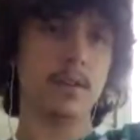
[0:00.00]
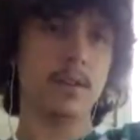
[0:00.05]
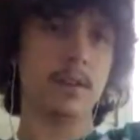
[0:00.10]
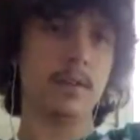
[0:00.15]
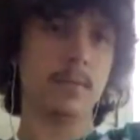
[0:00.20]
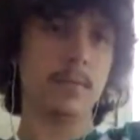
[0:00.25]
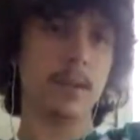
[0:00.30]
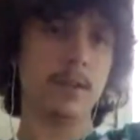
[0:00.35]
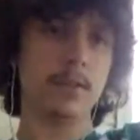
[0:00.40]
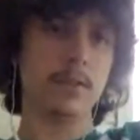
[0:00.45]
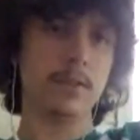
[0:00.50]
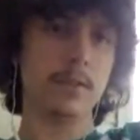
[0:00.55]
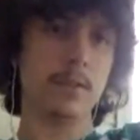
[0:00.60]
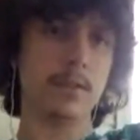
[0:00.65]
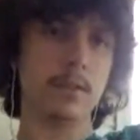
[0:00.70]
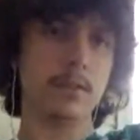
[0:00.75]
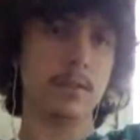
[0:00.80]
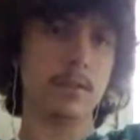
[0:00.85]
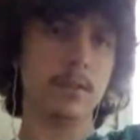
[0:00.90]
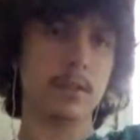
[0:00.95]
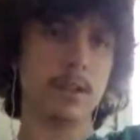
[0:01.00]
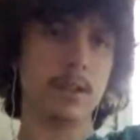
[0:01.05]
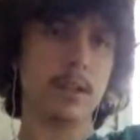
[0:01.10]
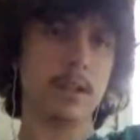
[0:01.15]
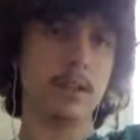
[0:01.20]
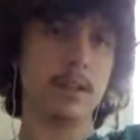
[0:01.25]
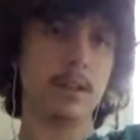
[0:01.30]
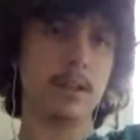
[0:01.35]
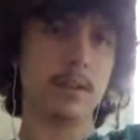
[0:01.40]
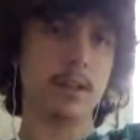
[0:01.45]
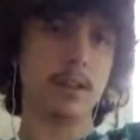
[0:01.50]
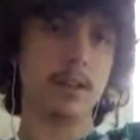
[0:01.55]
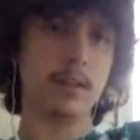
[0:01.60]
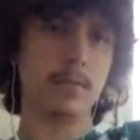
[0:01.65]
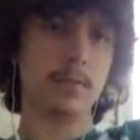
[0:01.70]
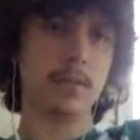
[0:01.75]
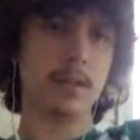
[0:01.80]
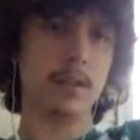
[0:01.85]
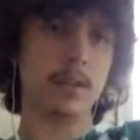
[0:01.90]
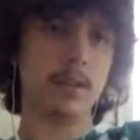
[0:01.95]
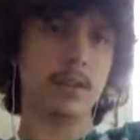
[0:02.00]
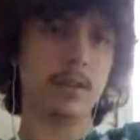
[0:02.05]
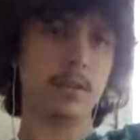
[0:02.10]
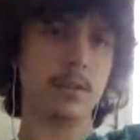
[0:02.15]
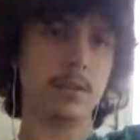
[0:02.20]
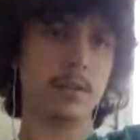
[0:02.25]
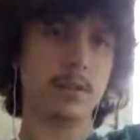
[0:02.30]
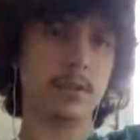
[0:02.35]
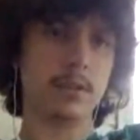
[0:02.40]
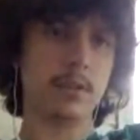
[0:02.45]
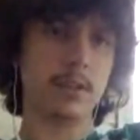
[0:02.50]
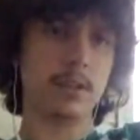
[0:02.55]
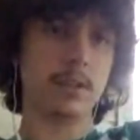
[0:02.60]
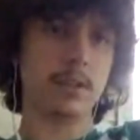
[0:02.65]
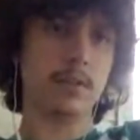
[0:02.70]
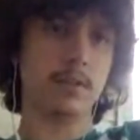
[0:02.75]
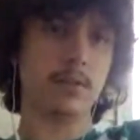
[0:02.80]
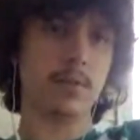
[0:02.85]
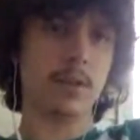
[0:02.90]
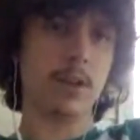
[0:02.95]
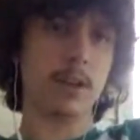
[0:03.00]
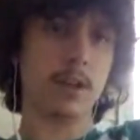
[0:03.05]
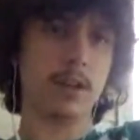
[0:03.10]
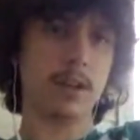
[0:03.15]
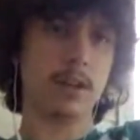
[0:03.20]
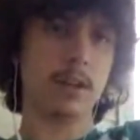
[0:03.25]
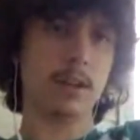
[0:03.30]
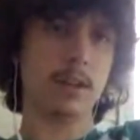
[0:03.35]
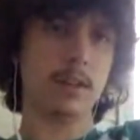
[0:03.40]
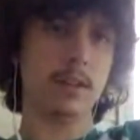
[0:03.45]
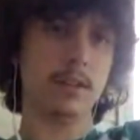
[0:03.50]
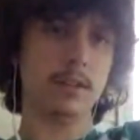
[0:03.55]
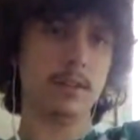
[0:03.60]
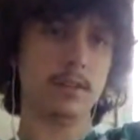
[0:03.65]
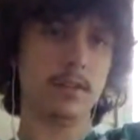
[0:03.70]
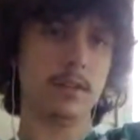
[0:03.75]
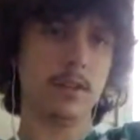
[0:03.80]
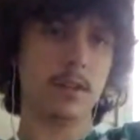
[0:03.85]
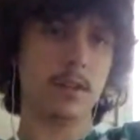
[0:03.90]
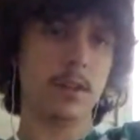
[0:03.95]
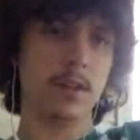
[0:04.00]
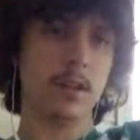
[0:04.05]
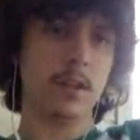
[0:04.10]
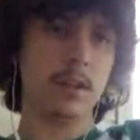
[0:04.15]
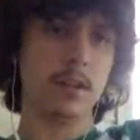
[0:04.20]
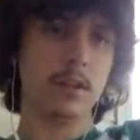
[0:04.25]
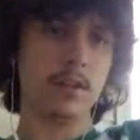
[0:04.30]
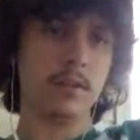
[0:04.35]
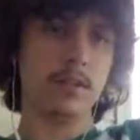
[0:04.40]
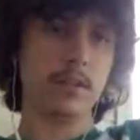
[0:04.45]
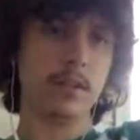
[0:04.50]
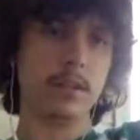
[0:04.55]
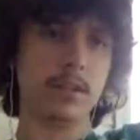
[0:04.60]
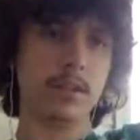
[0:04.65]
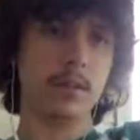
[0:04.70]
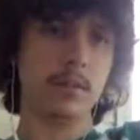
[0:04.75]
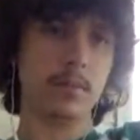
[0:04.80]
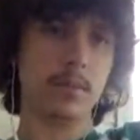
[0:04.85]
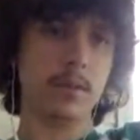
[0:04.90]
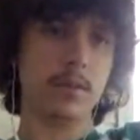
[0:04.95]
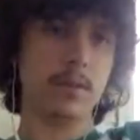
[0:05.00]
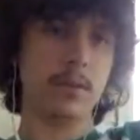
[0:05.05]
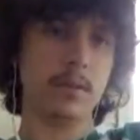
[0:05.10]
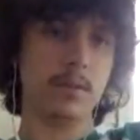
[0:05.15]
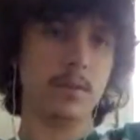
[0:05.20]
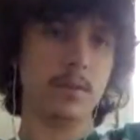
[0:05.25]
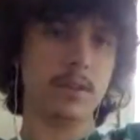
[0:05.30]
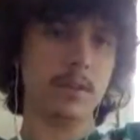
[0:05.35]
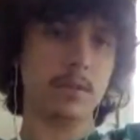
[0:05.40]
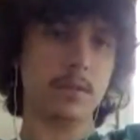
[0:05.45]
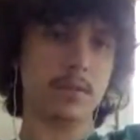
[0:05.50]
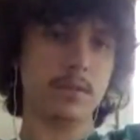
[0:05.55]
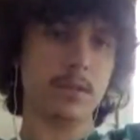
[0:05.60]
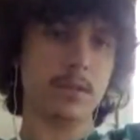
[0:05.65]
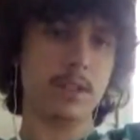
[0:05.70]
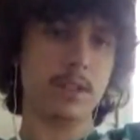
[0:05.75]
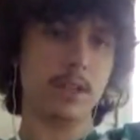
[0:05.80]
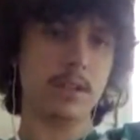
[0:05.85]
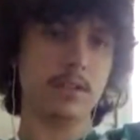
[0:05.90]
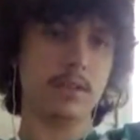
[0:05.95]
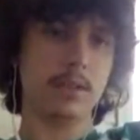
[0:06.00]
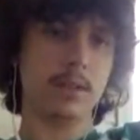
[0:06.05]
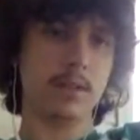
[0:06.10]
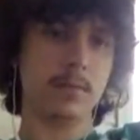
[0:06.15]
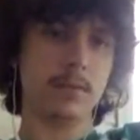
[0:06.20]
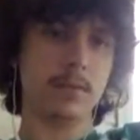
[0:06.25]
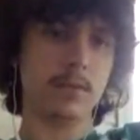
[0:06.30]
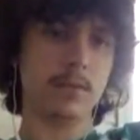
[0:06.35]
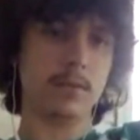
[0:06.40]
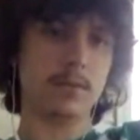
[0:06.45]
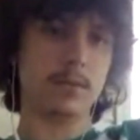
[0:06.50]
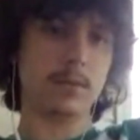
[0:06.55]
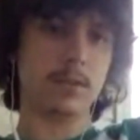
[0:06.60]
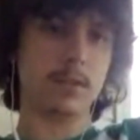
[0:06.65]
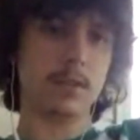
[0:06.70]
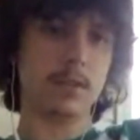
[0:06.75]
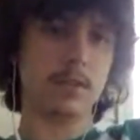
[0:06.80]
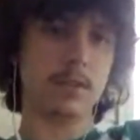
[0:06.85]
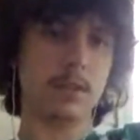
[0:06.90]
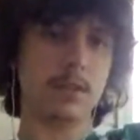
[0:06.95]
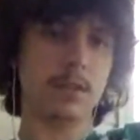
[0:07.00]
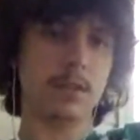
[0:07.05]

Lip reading: right, make sure that there hasn't been another question that has arisen during the time period in which I was trying to answer that first one.